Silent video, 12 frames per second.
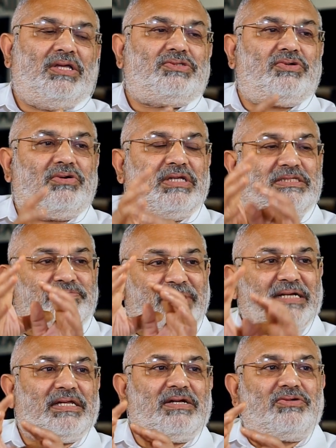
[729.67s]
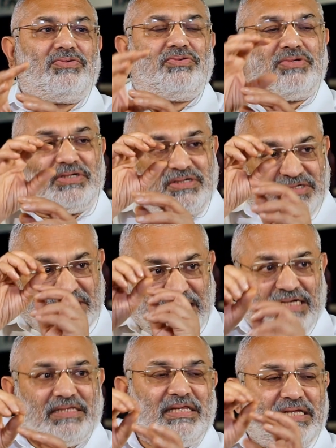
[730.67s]
So it's better to
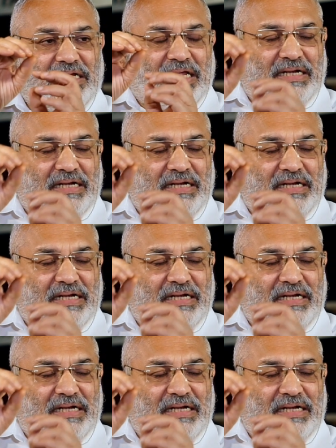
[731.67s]
treat with